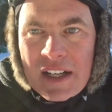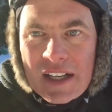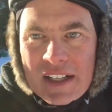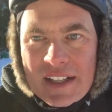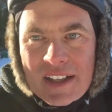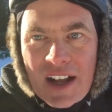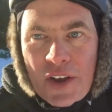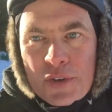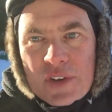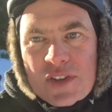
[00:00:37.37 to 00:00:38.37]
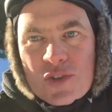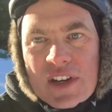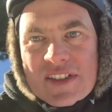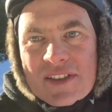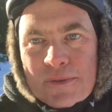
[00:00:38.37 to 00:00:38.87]
Uh, other
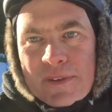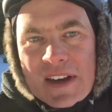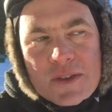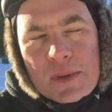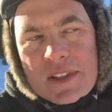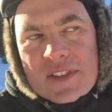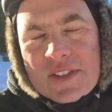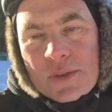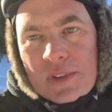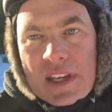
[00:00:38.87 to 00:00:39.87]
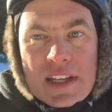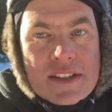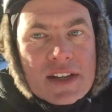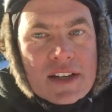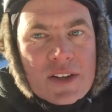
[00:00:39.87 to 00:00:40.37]
interesting facts. Well, let's see. So Lake
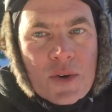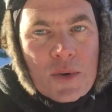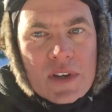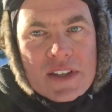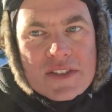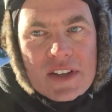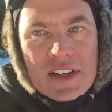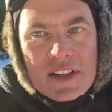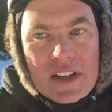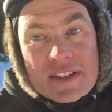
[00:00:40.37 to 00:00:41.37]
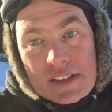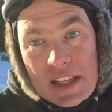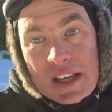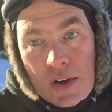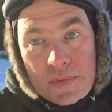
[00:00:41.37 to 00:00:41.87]
Tahoe is a it's a
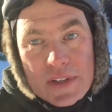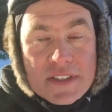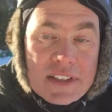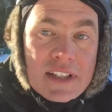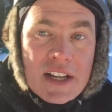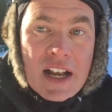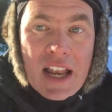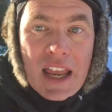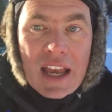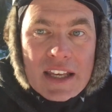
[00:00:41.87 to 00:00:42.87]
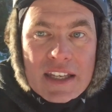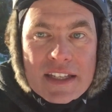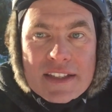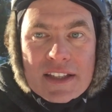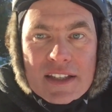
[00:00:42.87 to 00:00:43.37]
lake, obviously, and
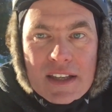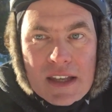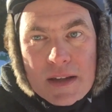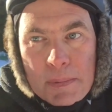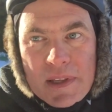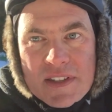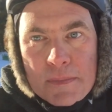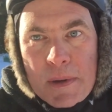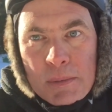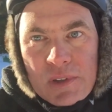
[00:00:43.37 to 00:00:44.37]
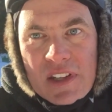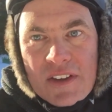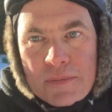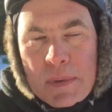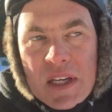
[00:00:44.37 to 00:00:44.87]
it's a it's a place that people
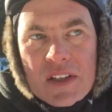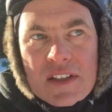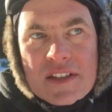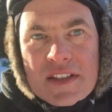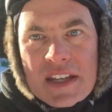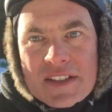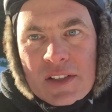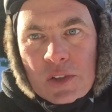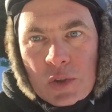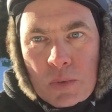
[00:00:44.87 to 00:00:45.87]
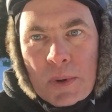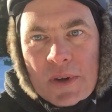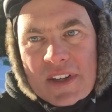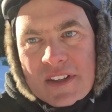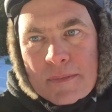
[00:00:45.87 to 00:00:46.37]
live because it's a low
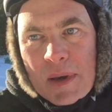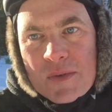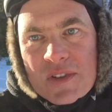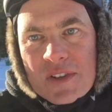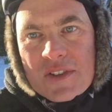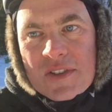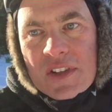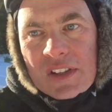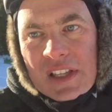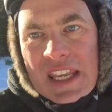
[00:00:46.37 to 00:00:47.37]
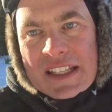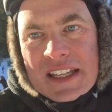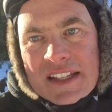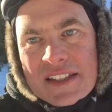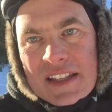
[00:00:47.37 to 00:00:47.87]
point in the mountains. The lake
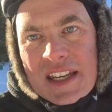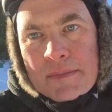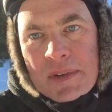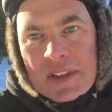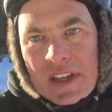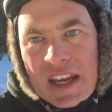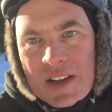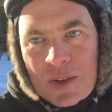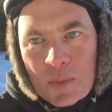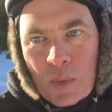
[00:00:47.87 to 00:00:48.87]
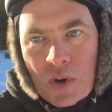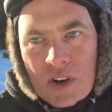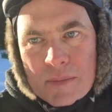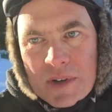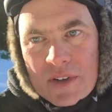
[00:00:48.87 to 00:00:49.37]
tends to keep the air
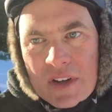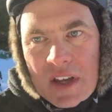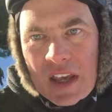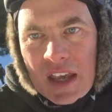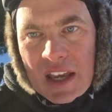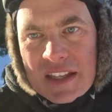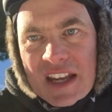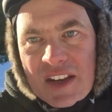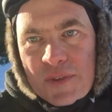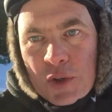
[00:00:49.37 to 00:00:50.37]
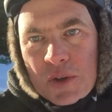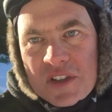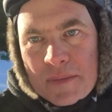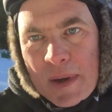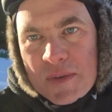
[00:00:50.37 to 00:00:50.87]
warmer. And then if you go
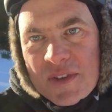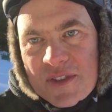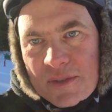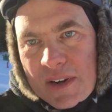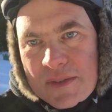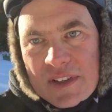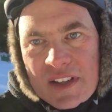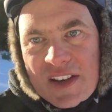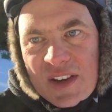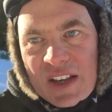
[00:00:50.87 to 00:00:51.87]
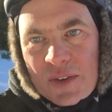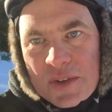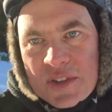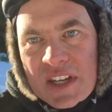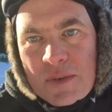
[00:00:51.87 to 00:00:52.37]
into the mountains around it, then you get all
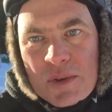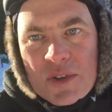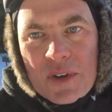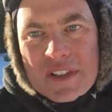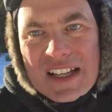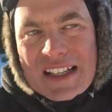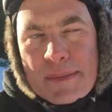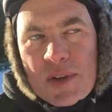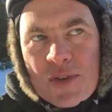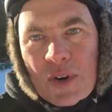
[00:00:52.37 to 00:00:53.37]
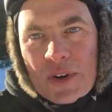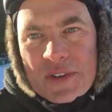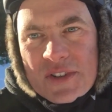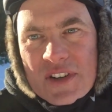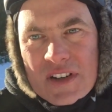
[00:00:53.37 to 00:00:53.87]
the ski resorts. I'm at North
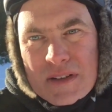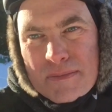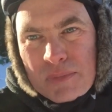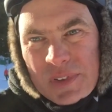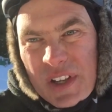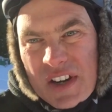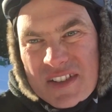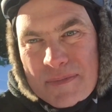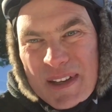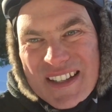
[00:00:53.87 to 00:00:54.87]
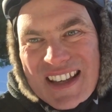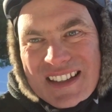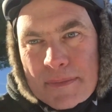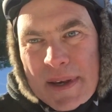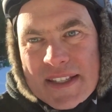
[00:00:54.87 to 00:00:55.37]
Star largely because they
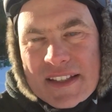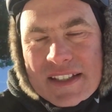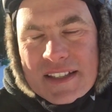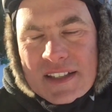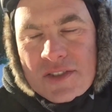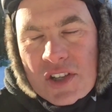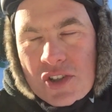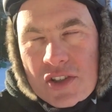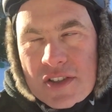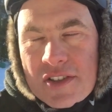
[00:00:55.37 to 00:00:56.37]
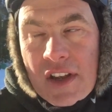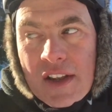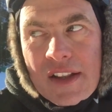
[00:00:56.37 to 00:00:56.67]
had the best conditions.